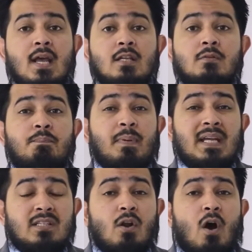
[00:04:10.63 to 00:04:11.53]

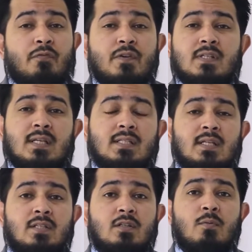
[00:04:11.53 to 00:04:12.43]
Special offers such
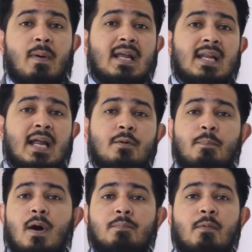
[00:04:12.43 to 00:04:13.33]
as Dubai Land
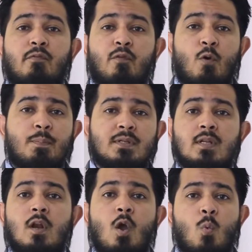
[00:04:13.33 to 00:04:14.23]
Department
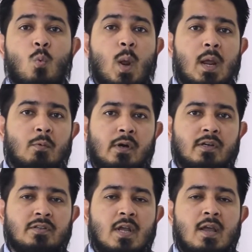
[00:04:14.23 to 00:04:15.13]
4% waivers,